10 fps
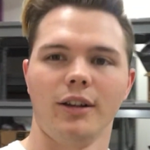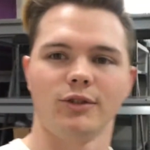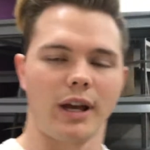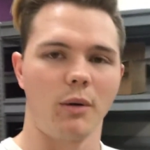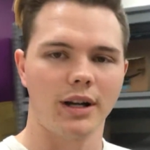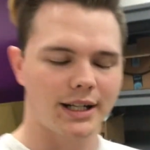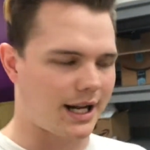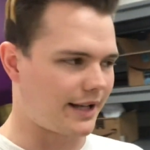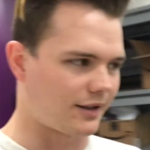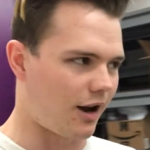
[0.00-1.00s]
So I wanted a
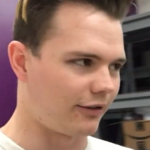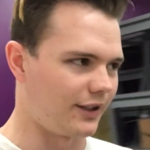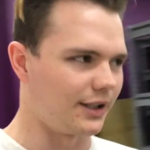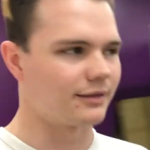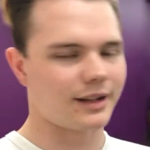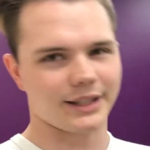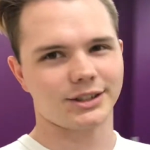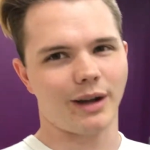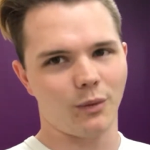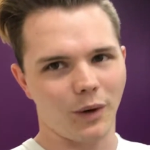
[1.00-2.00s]
nice coffee, and
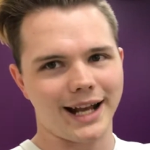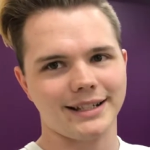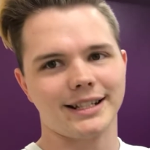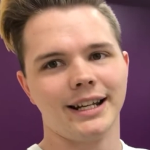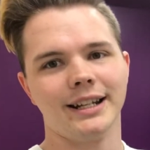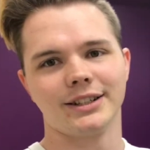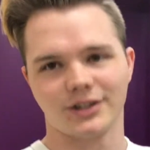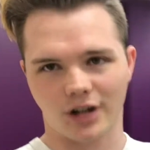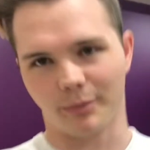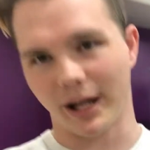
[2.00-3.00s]
so I went to
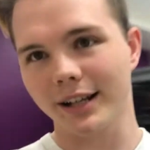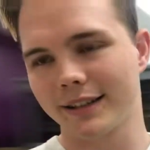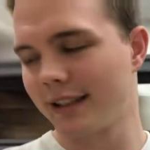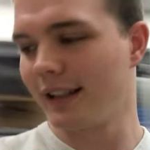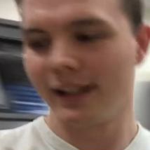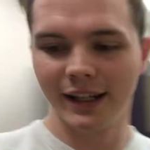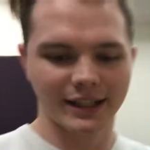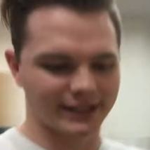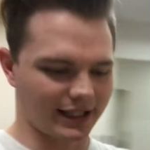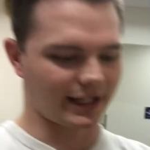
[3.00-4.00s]
Starbucks
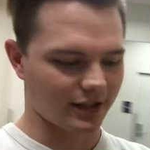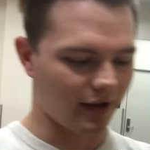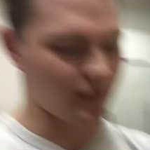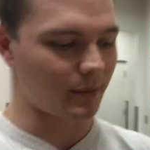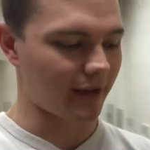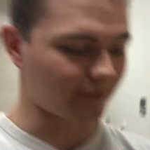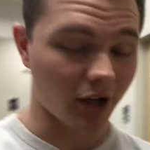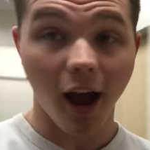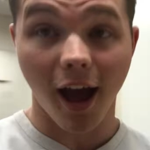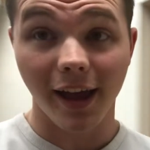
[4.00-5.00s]
to get a nice coffee, but I
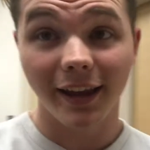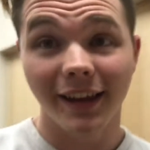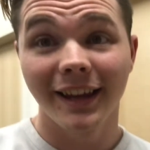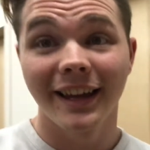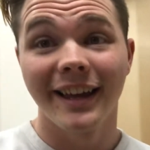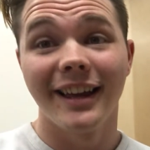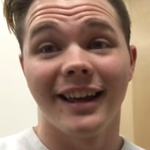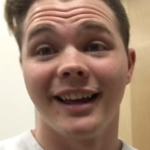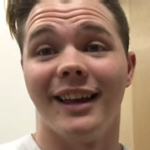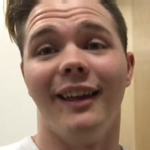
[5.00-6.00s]
forgot
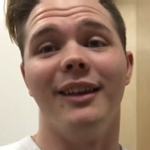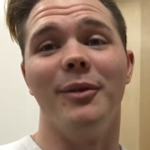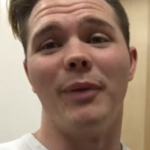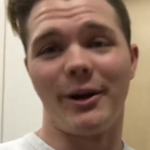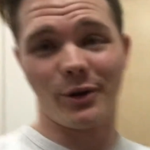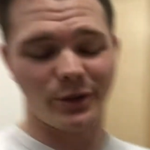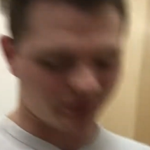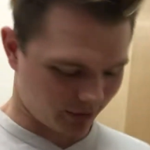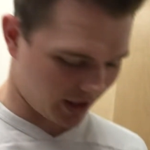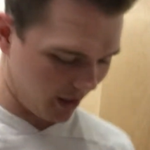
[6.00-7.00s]
my
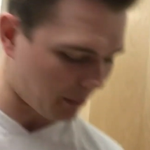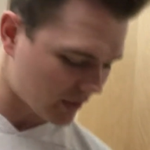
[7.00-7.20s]
reusable cup.